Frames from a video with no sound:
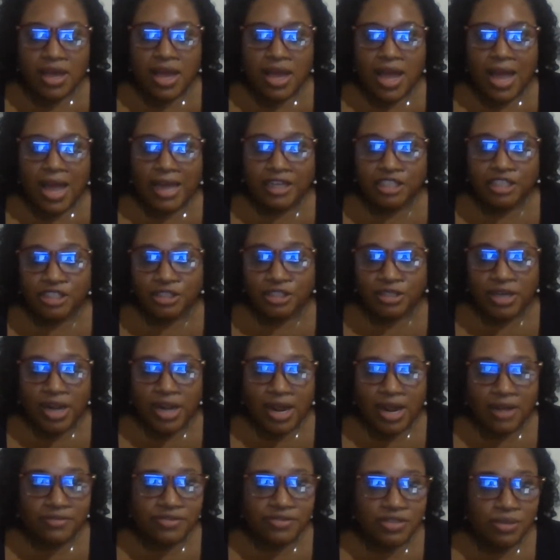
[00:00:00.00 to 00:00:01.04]
I should
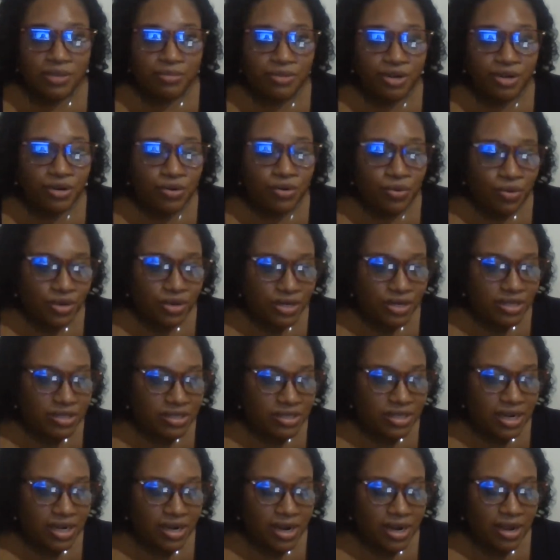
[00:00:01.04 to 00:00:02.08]
have some recordings
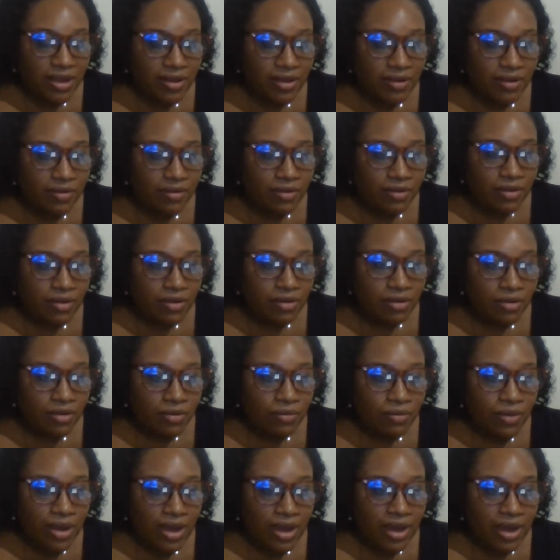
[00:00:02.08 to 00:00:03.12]
that I
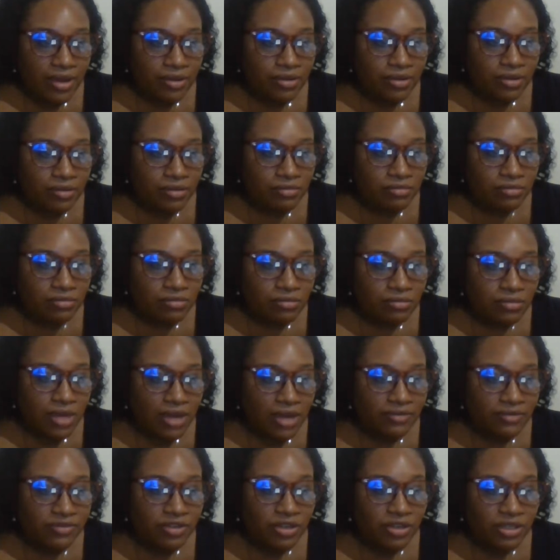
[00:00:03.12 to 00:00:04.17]
where I
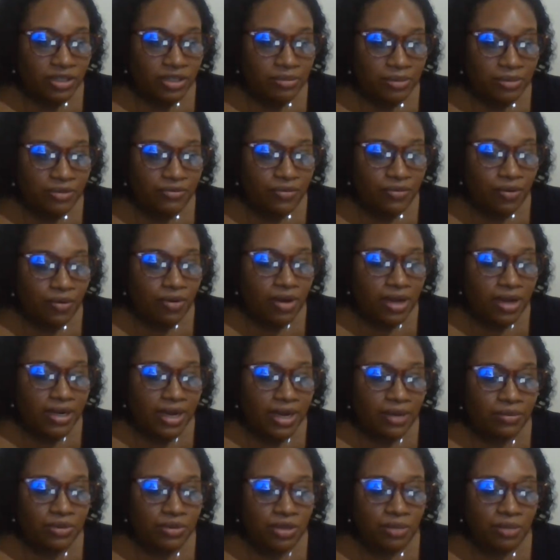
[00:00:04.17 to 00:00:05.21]
have done it before, and I
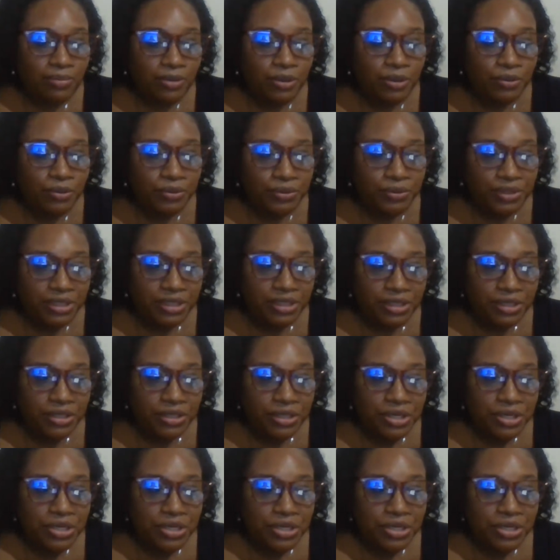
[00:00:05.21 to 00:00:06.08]
will upload it.